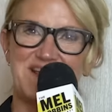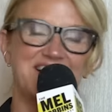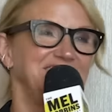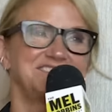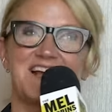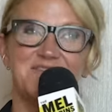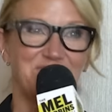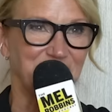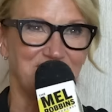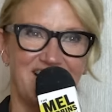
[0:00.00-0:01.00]
because I
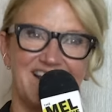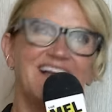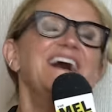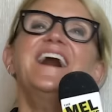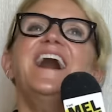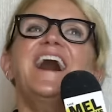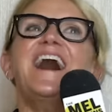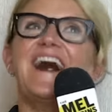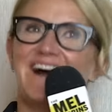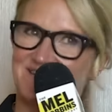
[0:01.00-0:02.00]
worry,
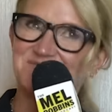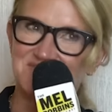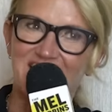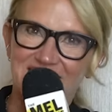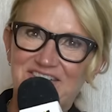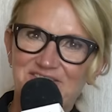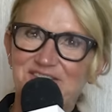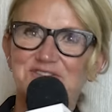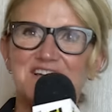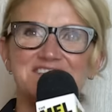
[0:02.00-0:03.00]
I am tracking her
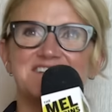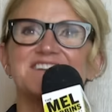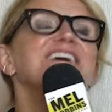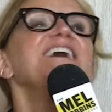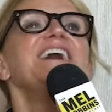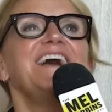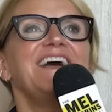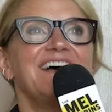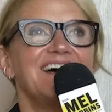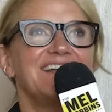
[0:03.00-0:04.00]
location.
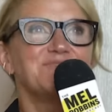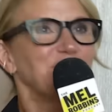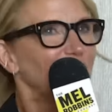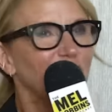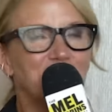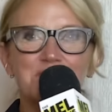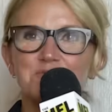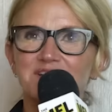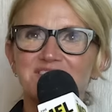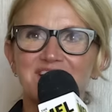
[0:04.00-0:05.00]
And we're all on
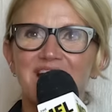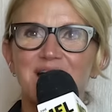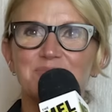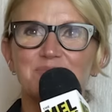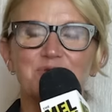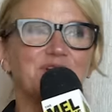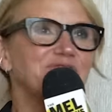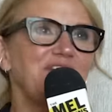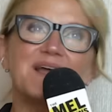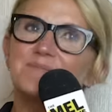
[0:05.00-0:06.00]
WhatsApp, we're in
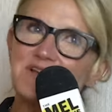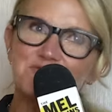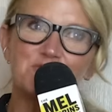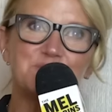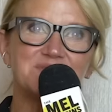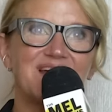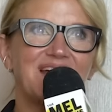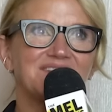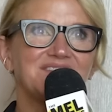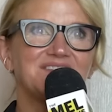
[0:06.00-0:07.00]
a family group
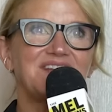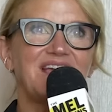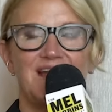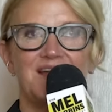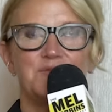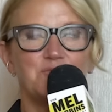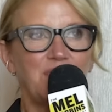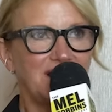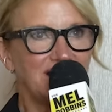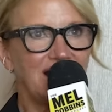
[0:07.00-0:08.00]
text. And
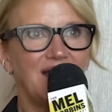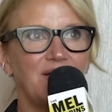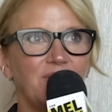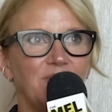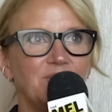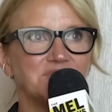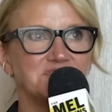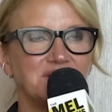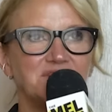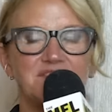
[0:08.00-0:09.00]
right now,
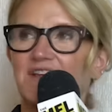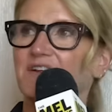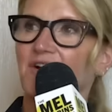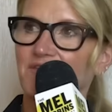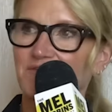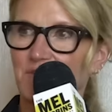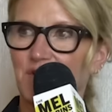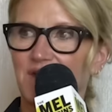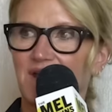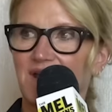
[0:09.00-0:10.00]
she is in
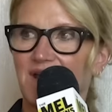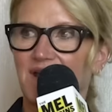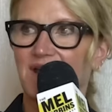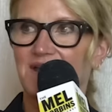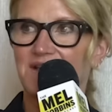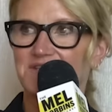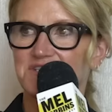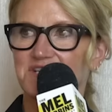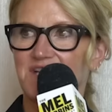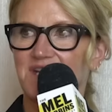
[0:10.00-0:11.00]
Australia and
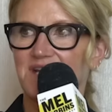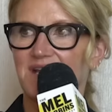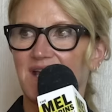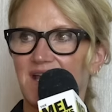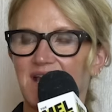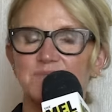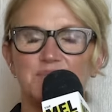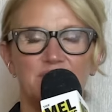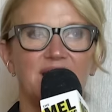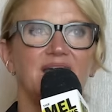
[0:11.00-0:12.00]
she
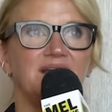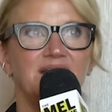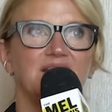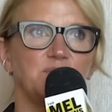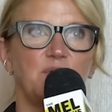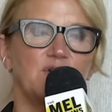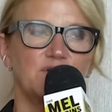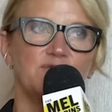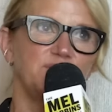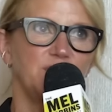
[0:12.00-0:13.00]
had planned as part
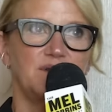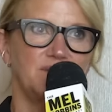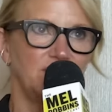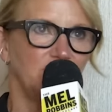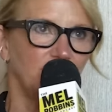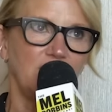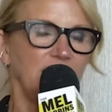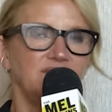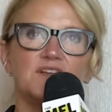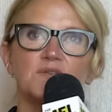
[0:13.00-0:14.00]
of
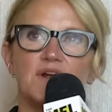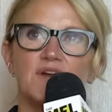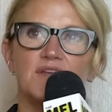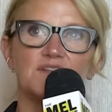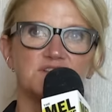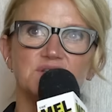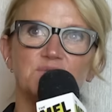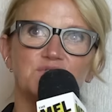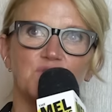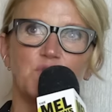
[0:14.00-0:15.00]
her itinerary that she
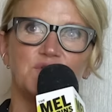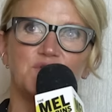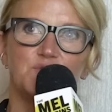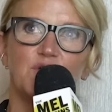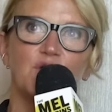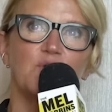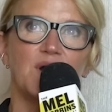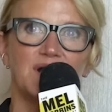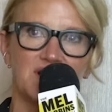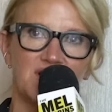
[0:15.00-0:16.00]
was going to
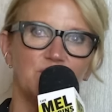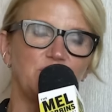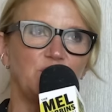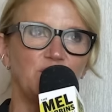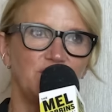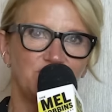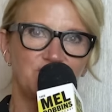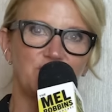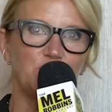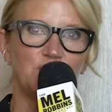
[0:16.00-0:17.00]
go on a couple
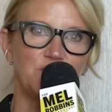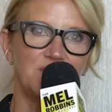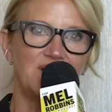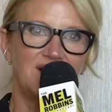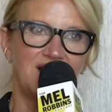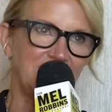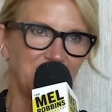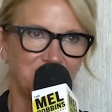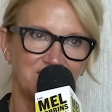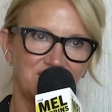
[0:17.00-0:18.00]
solo
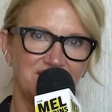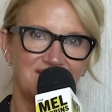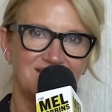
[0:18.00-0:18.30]
hikes.